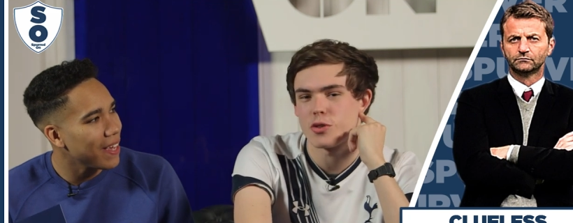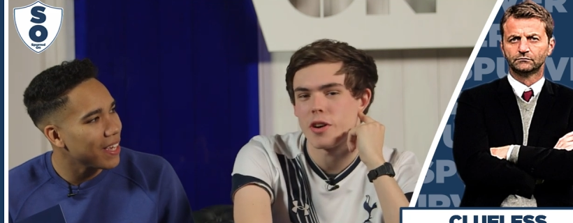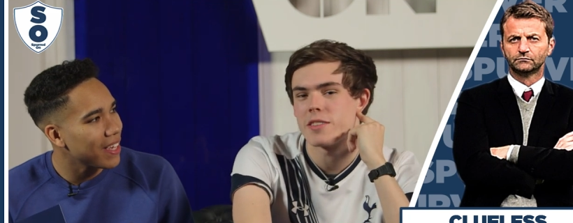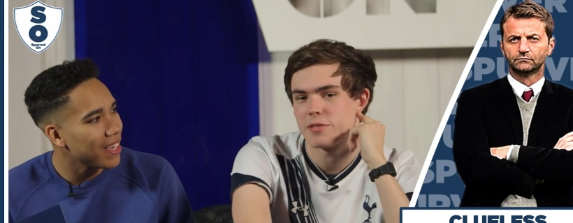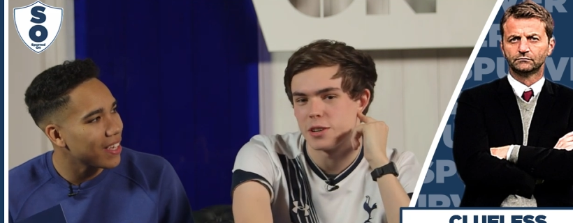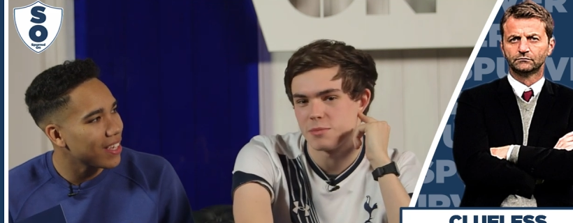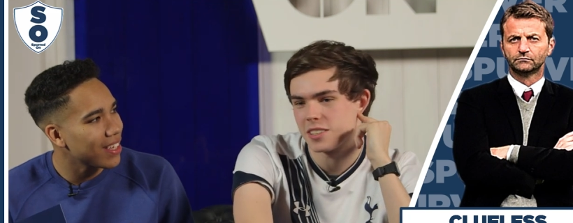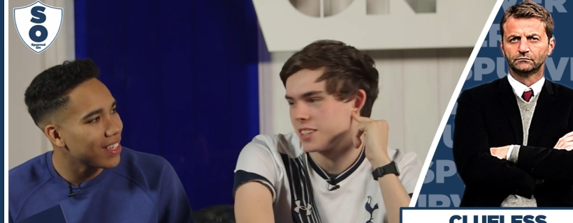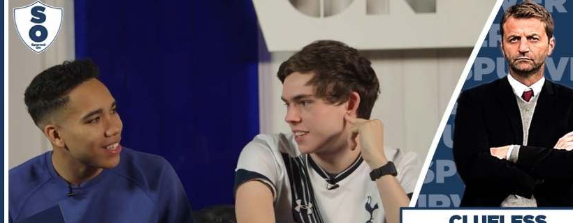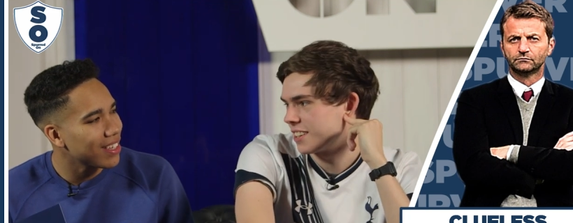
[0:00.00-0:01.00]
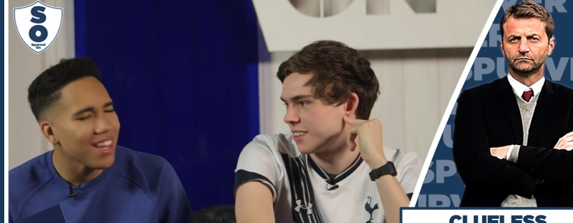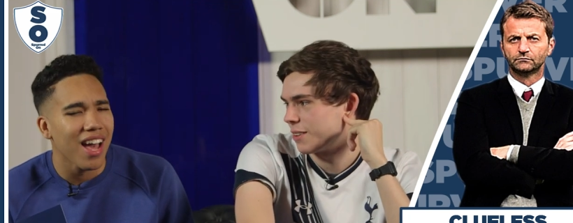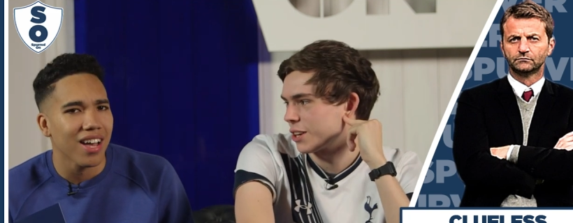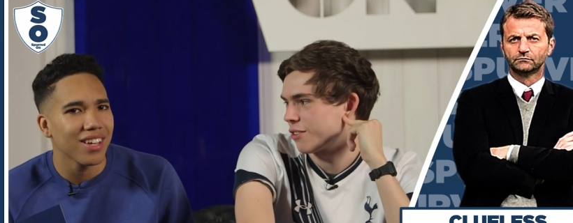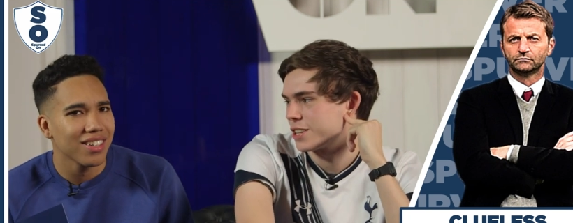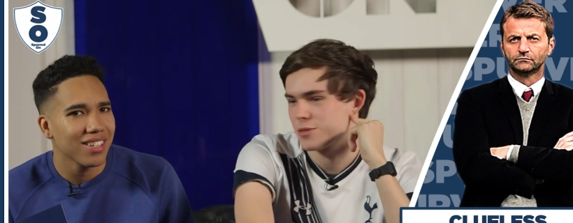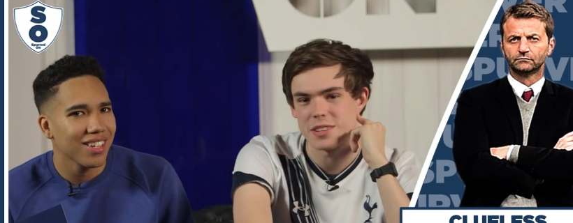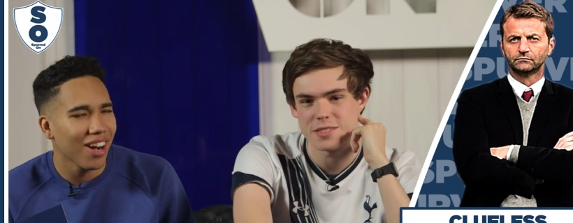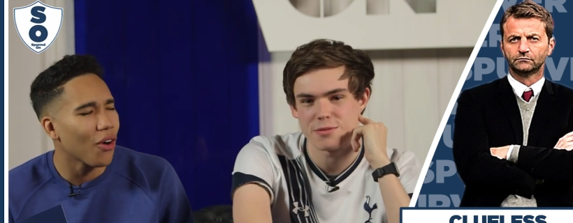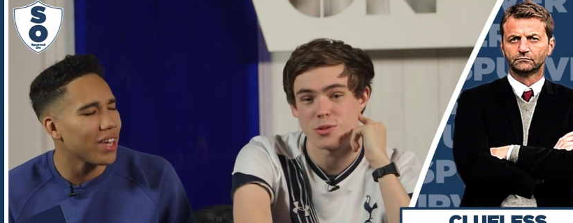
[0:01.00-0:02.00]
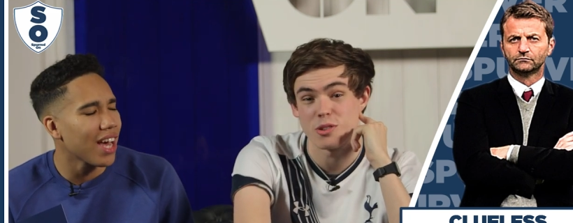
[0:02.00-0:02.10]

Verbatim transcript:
Speaker 1: Kray film, didn't he? Yeah. About the Kray twins. Oh, thought,